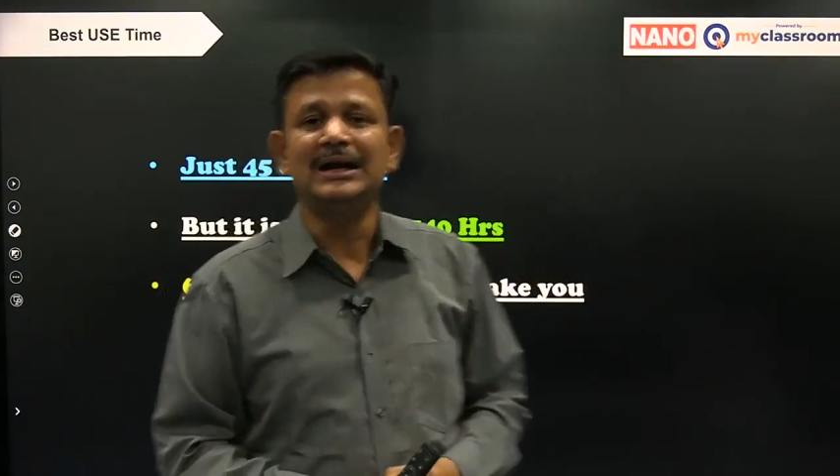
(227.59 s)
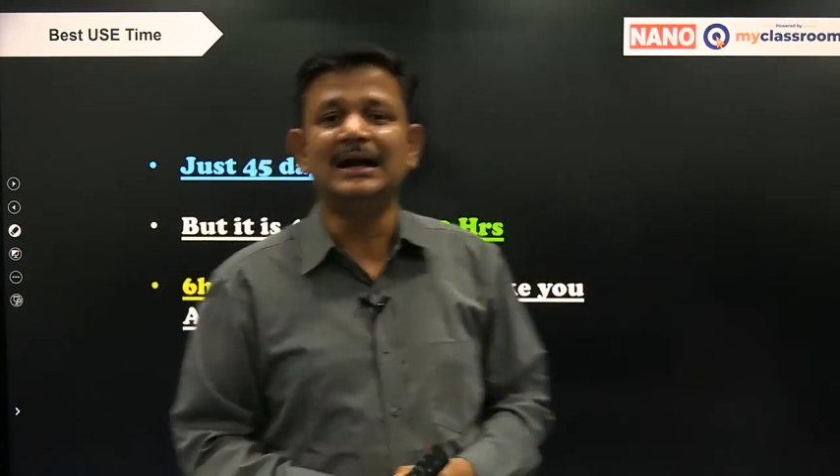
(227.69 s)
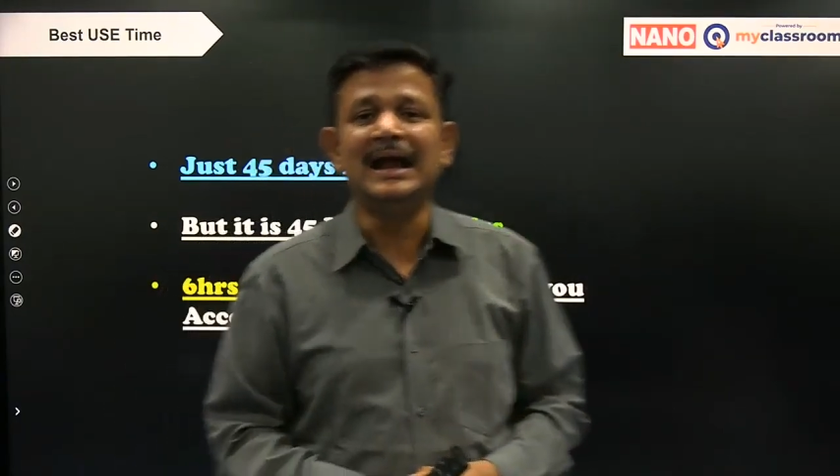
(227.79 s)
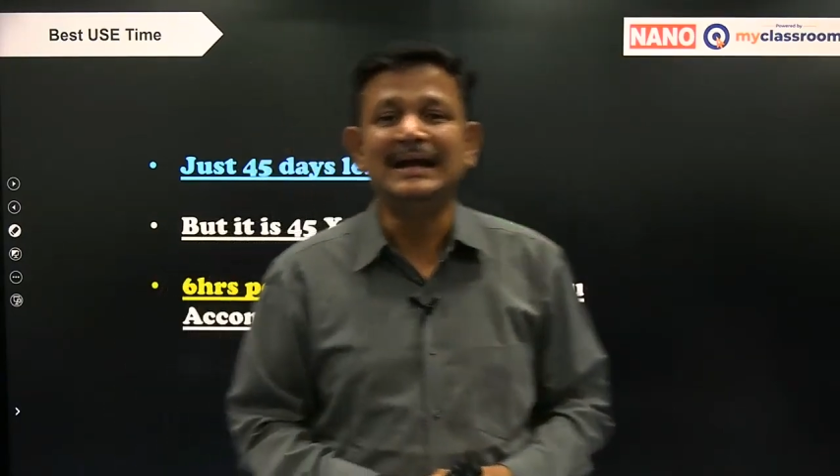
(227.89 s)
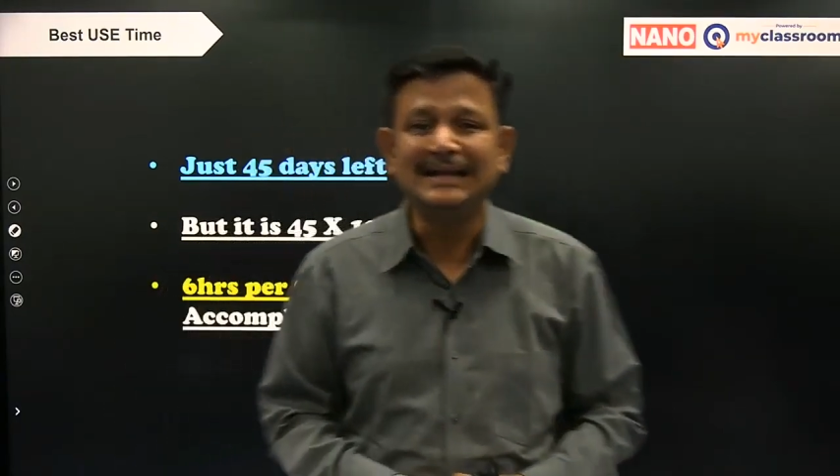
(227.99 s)

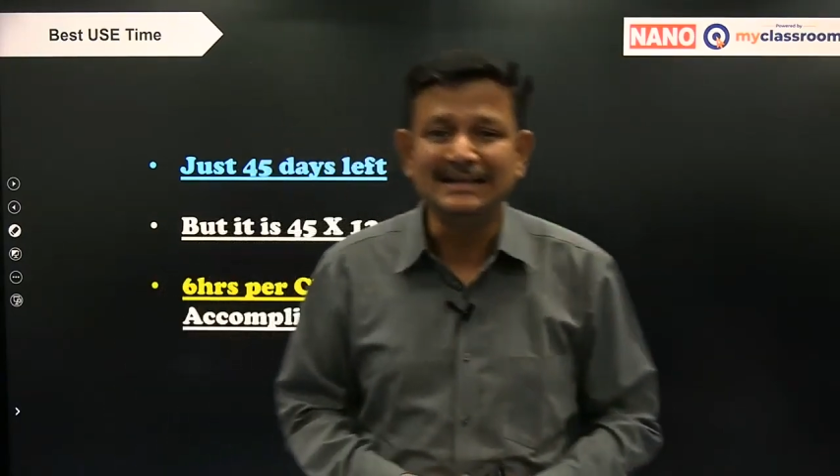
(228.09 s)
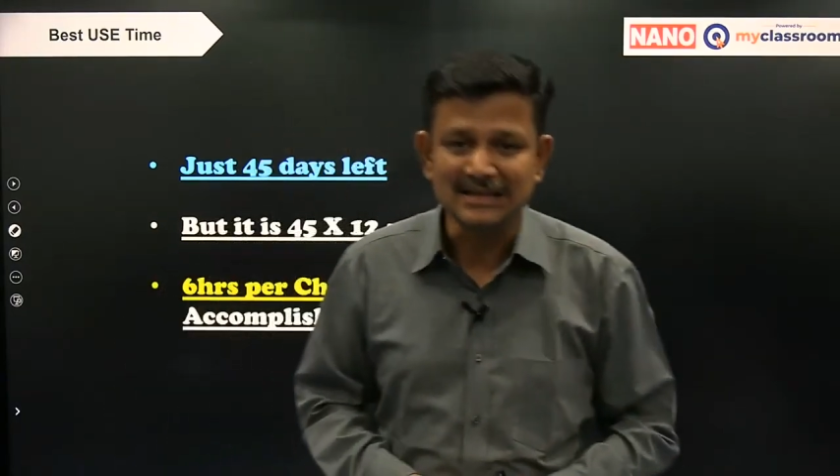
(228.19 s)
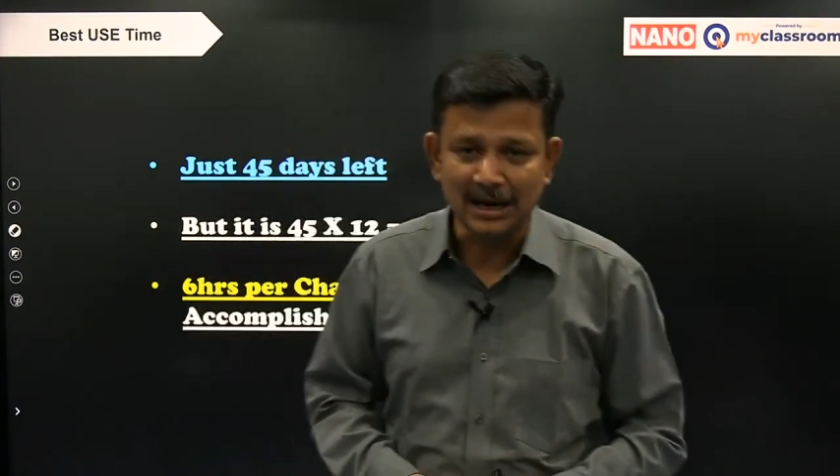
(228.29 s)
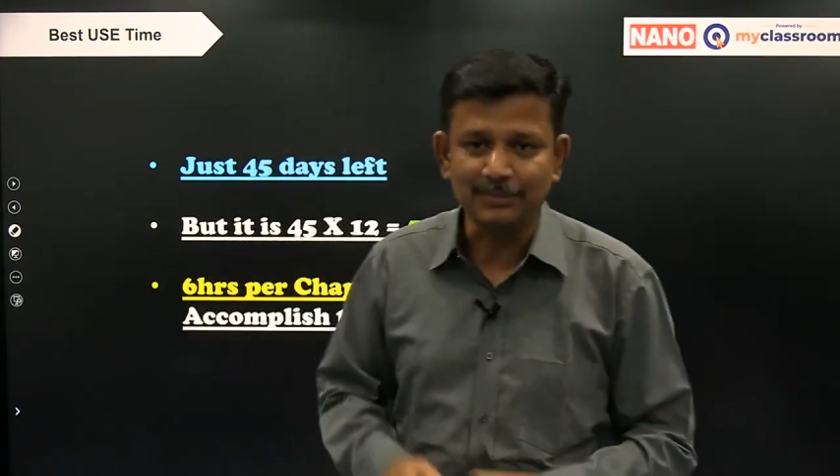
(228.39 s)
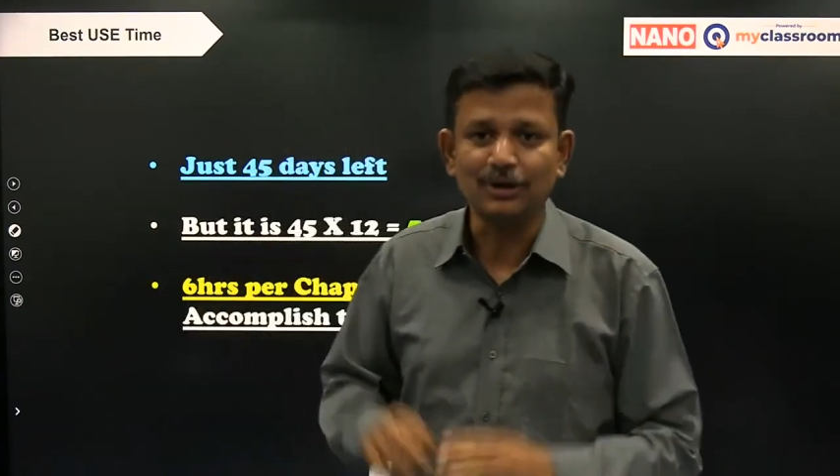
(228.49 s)
90
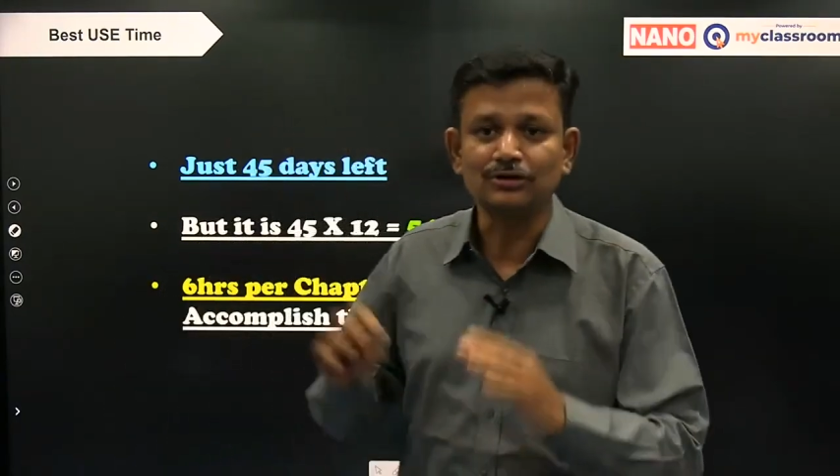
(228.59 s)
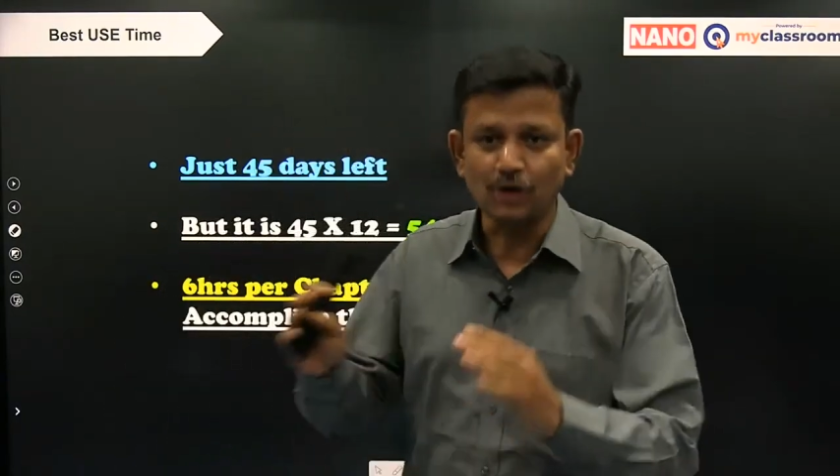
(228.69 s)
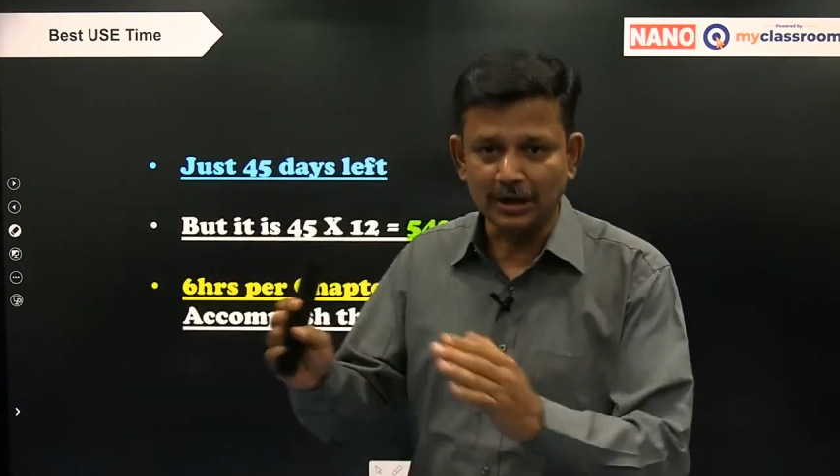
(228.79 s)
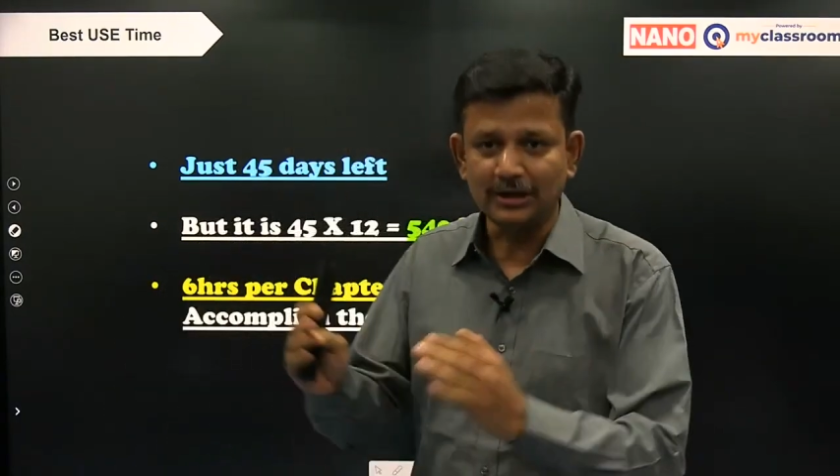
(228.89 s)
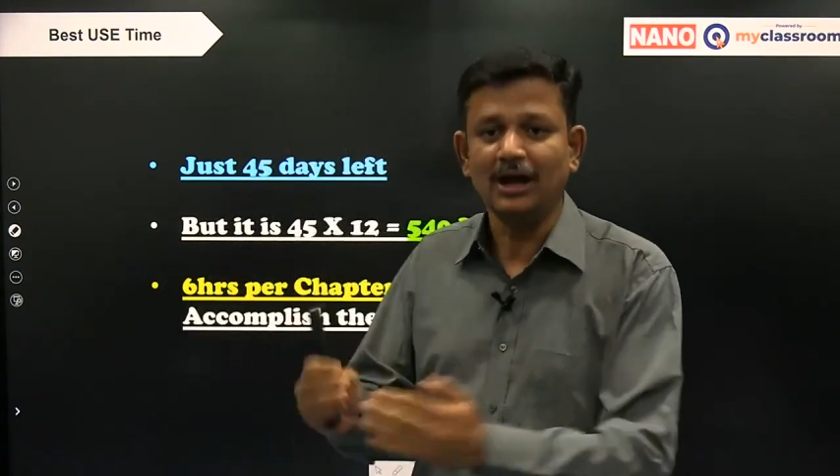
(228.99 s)
chapters
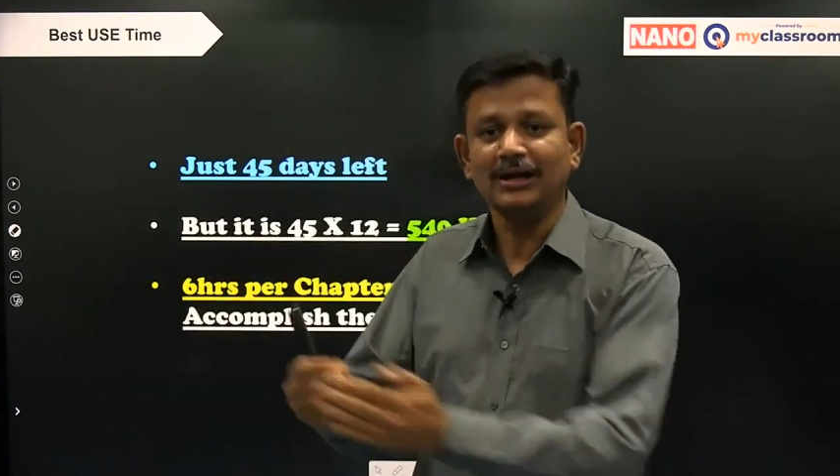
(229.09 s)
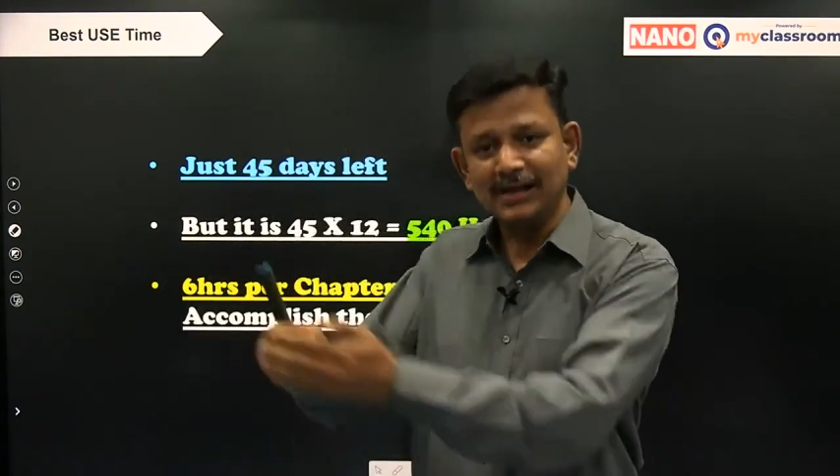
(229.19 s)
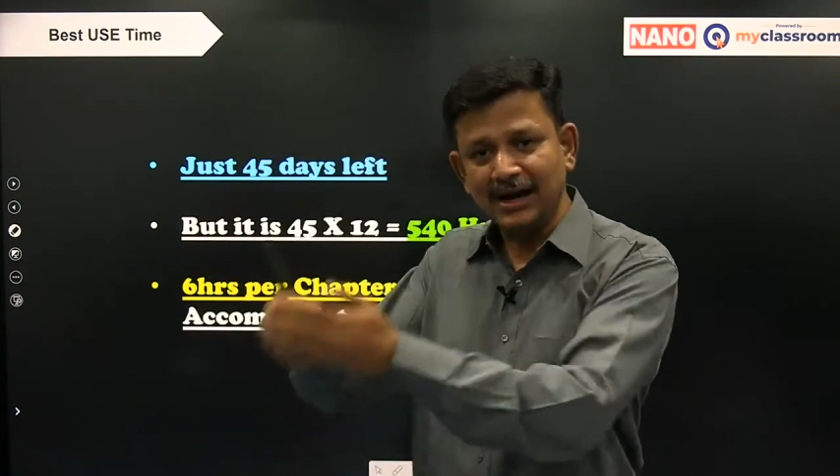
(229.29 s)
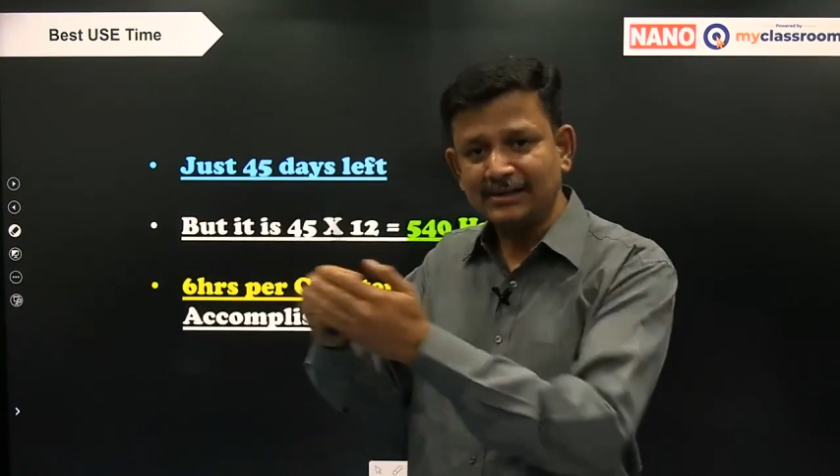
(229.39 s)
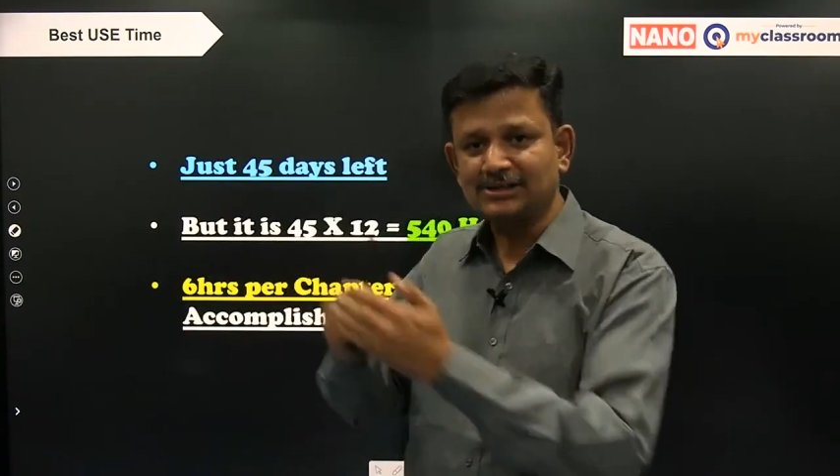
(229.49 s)
all in all,
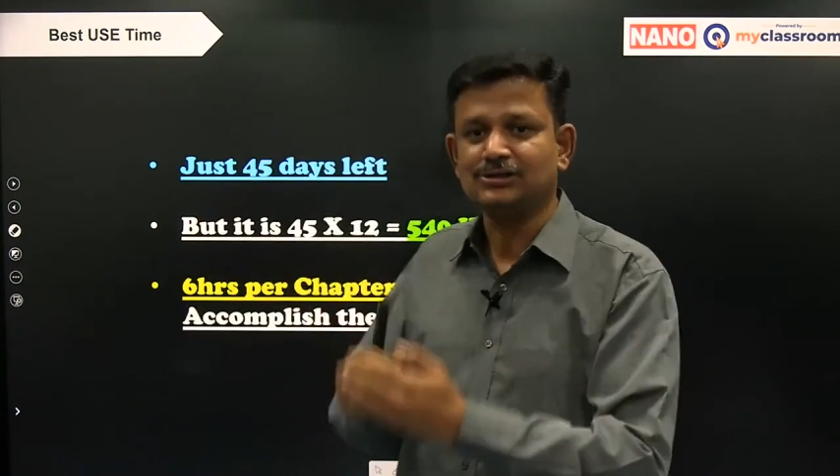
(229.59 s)
there are